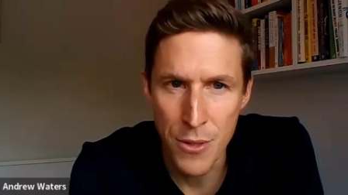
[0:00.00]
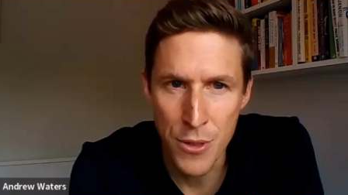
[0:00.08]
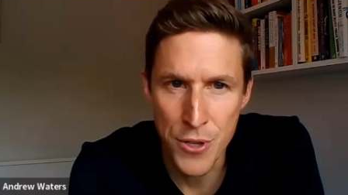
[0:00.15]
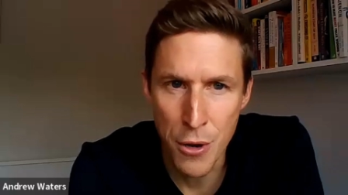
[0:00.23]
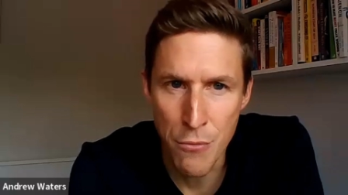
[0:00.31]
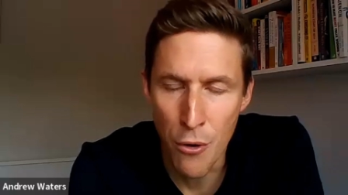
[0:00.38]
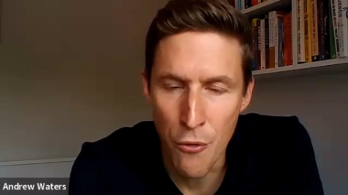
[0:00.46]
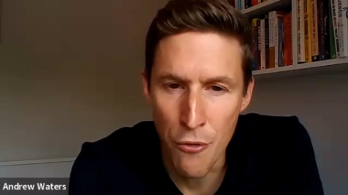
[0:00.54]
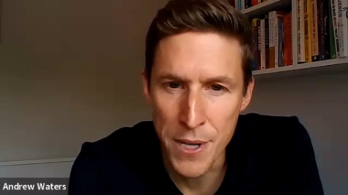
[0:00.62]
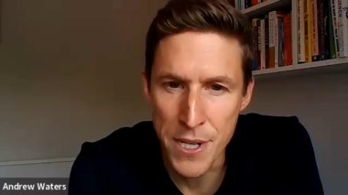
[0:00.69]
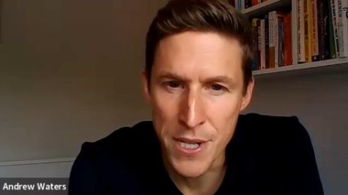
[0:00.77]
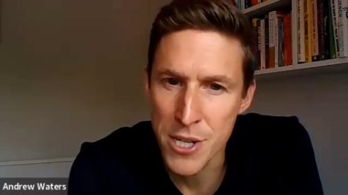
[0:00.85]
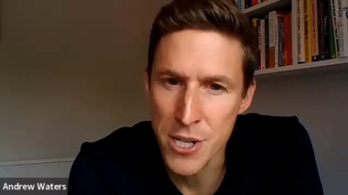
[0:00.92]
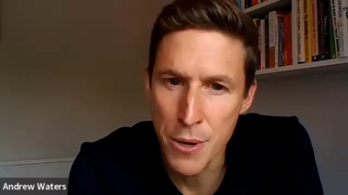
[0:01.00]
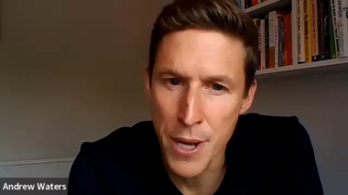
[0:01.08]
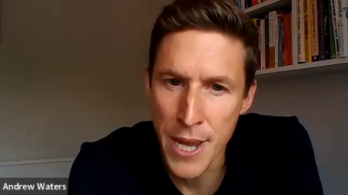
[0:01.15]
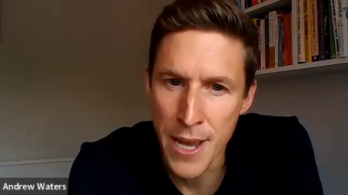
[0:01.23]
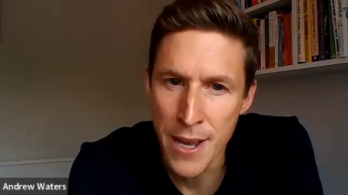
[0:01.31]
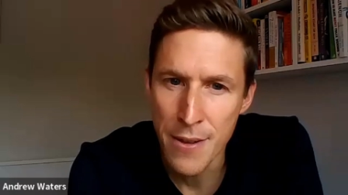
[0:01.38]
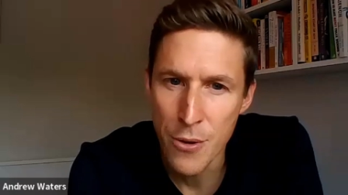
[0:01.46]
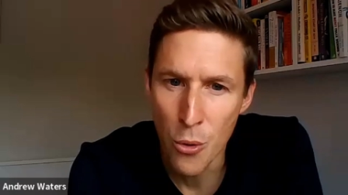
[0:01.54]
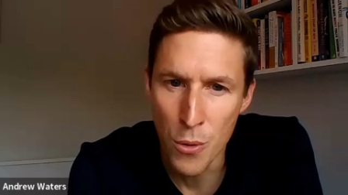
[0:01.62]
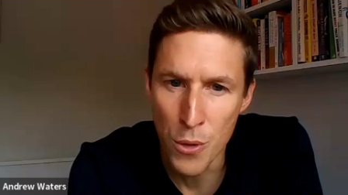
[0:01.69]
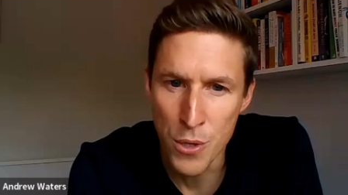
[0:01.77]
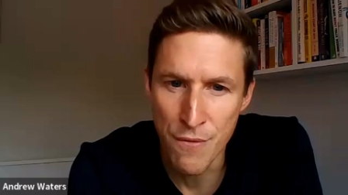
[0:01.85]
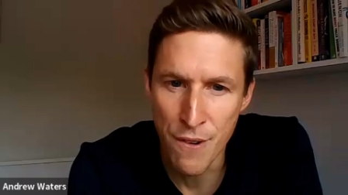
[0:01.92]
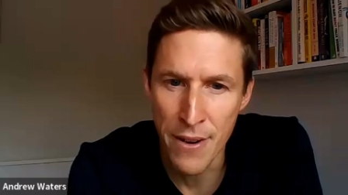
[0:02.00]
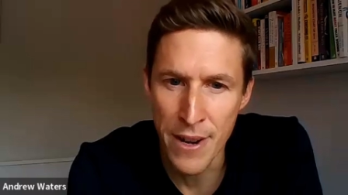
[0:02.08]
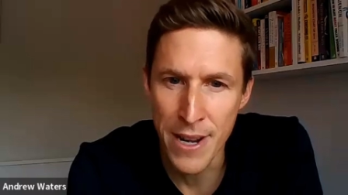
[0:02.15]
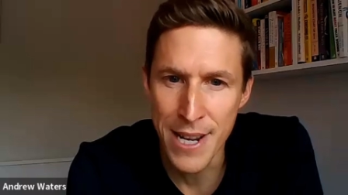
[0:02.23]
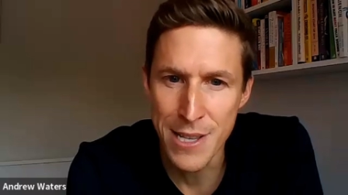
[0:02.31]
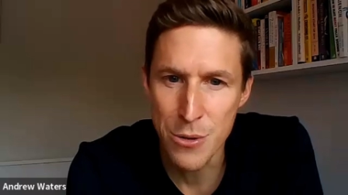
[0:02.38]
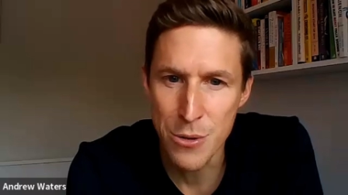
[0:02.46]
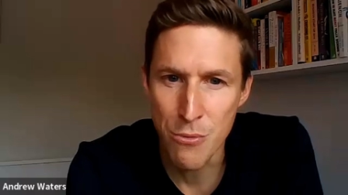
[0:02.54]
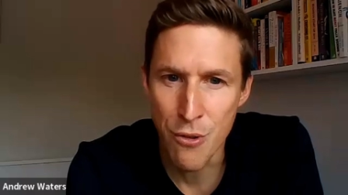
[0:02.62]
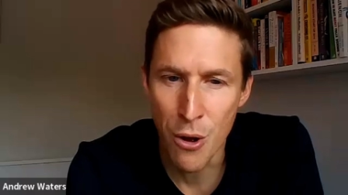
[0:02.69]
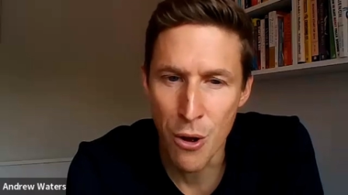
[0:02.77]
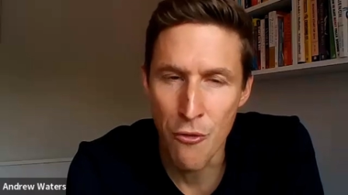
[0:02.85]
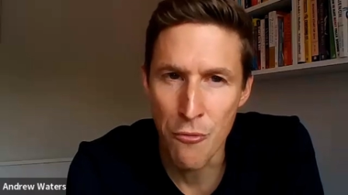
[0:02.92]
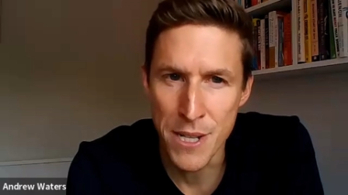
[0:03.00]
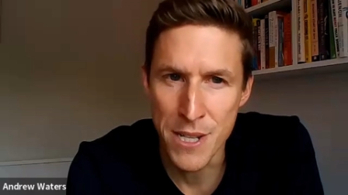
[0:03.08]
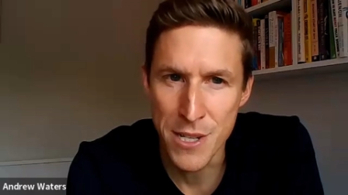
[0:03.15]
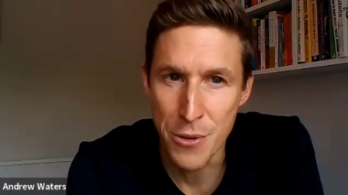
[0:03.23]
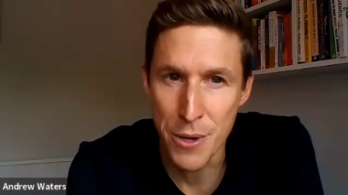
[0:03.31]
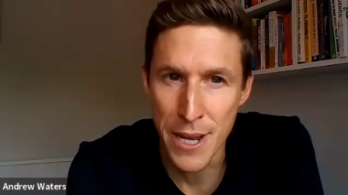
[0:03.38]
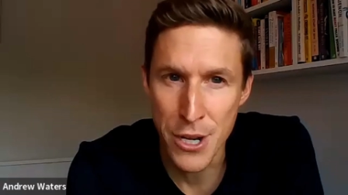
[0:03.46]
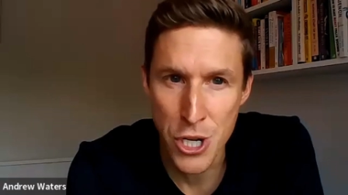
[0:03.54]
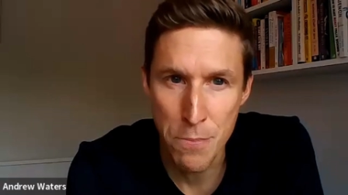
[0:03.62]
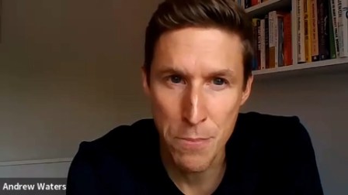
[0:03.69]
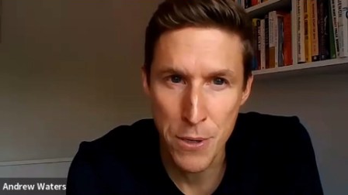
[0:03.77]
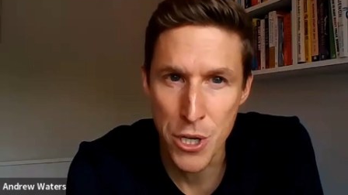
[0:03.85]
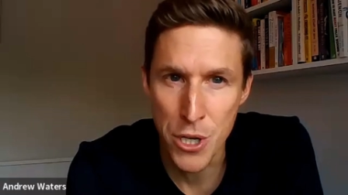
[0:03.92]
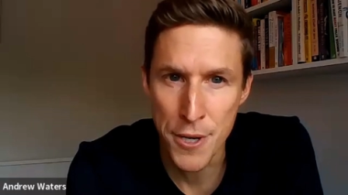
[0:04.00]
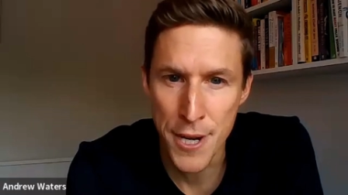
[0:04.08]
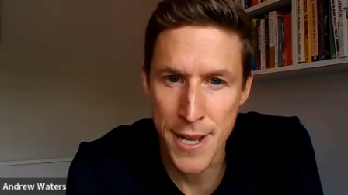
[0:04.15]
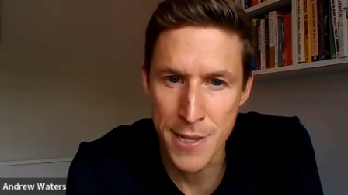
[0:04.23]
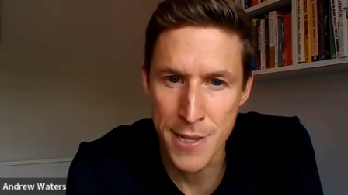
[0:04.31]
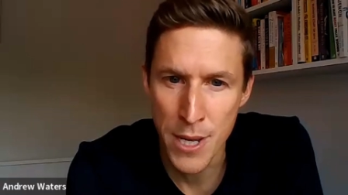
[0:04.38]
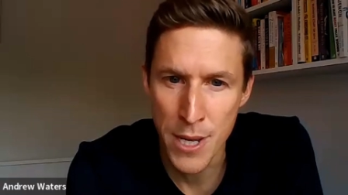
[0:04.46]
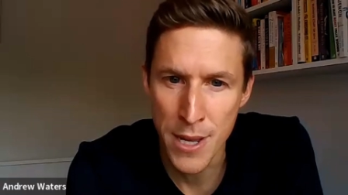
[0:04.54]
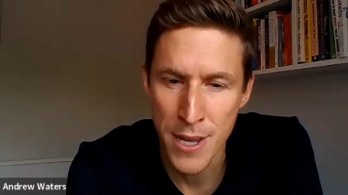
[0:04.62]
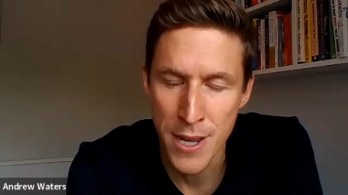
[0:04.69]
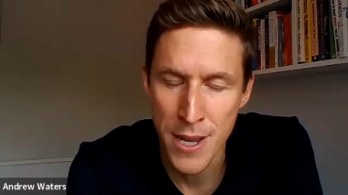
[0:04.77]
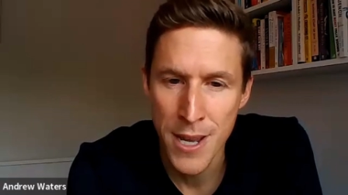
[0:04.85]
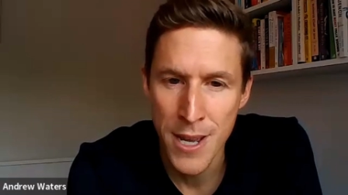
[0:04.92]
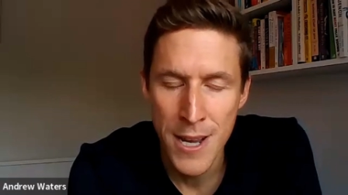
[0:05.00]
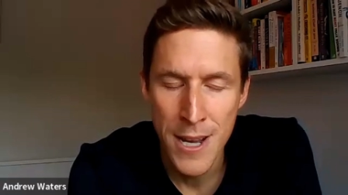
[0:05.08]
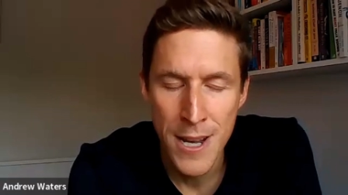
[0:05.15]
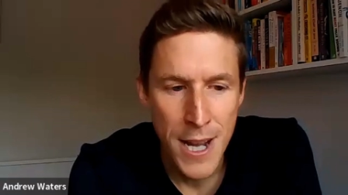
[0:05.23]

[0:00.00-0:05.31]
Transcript: there's no role for me to do here, or there's very little role for me to do here. It should be 2 days a week.